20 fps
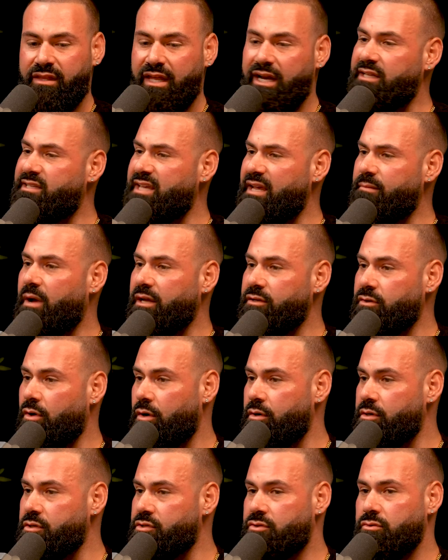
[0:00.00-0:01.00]
Then I take my
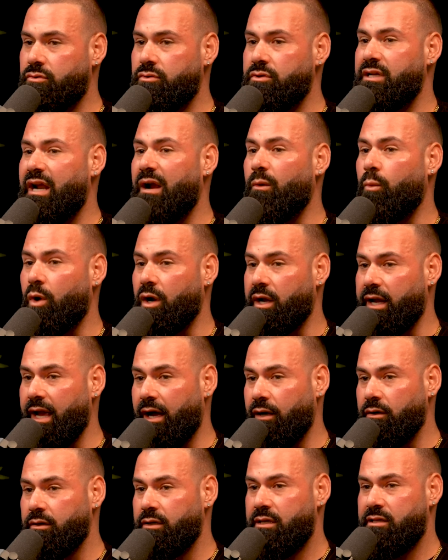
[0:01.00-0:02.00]
daughter to school and I work
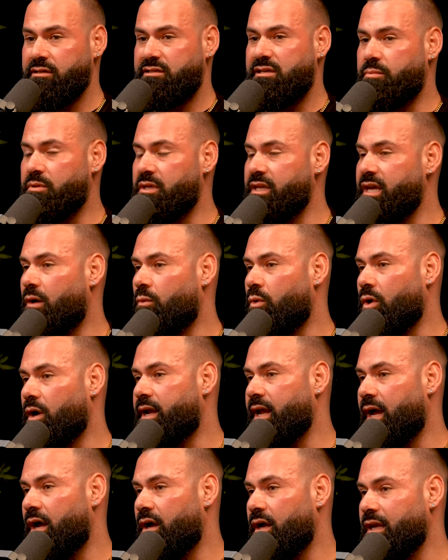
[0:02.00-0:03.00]
out. Typically I work
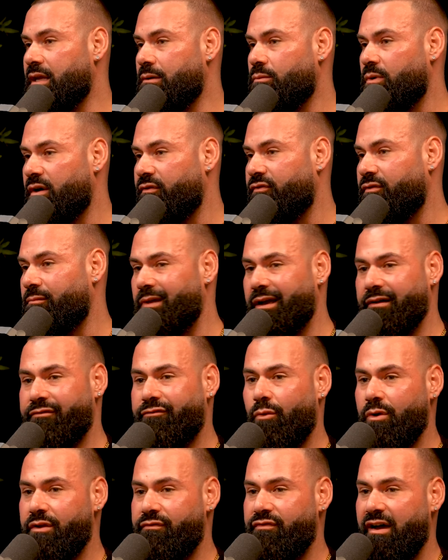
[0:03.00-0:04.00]
out anywhere from like
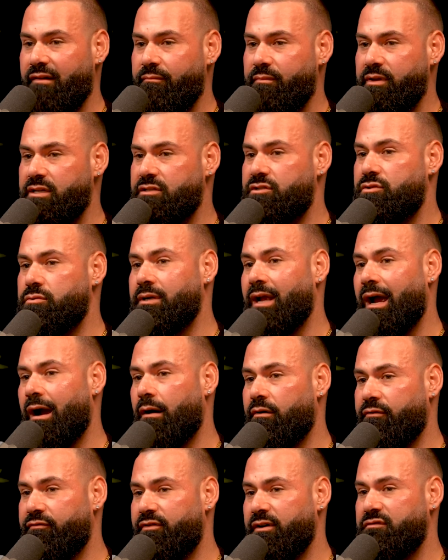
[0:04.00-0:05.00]
45 minutes to an
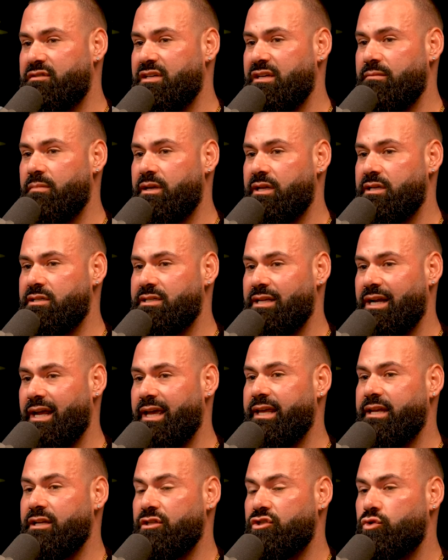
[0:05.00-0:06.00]
hour, 15 minutes, and I
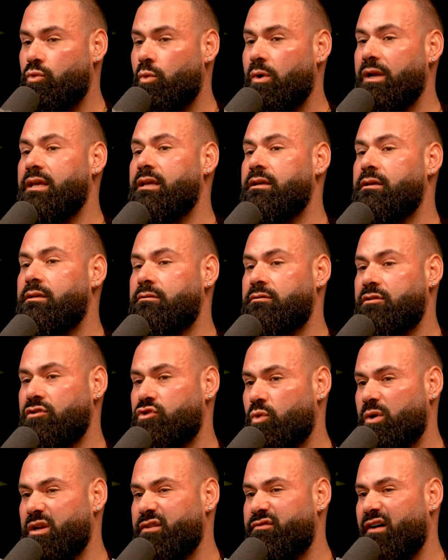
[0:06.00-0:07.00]
hit a 20 to
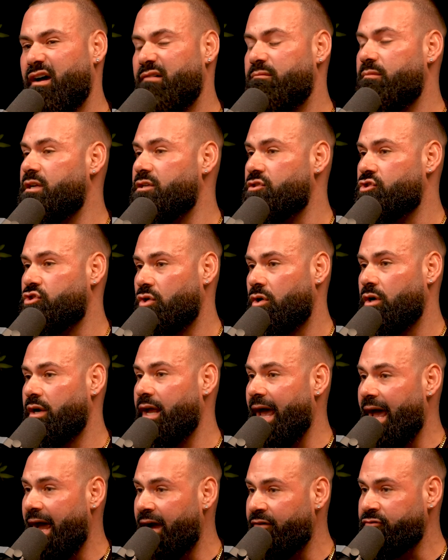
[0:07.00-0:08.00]
25 minute sauna
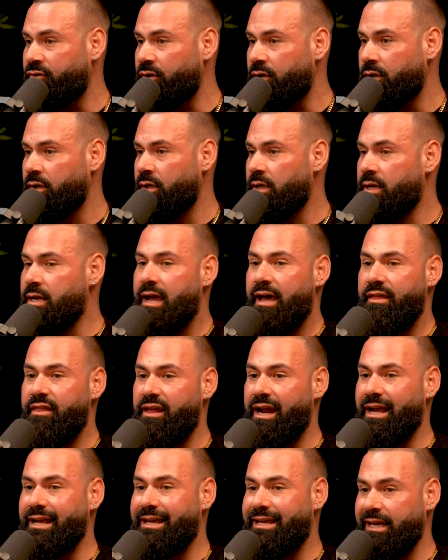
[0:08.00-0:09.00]
after, and then
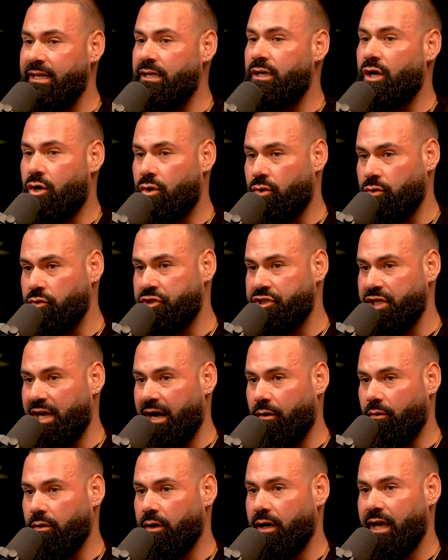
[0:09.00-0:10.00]
I get in a cold
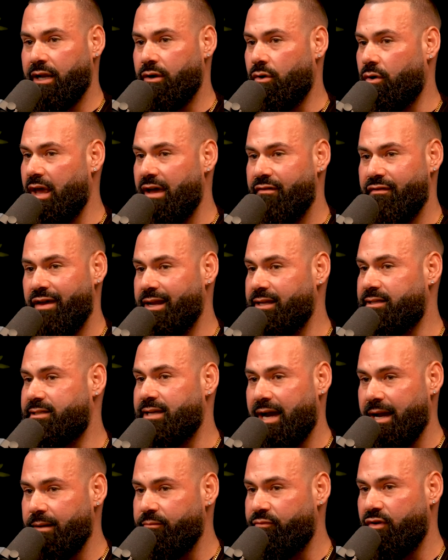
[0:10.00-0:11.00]
shower. I don't have any
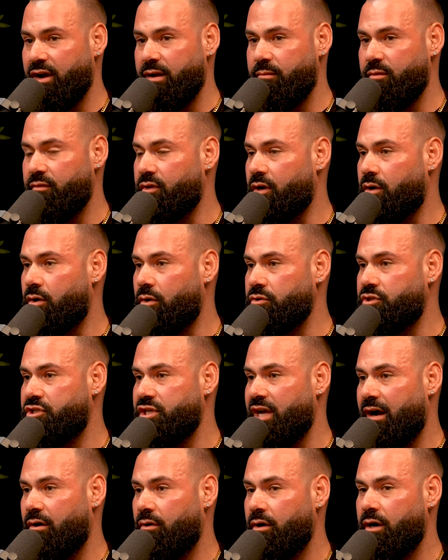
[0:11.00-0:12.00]
time frame of the cold
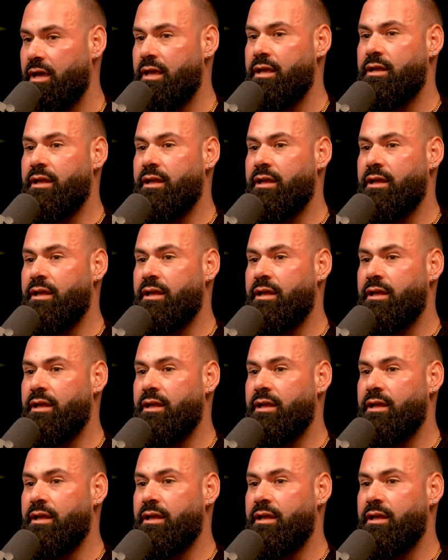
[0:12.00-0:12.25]
shower.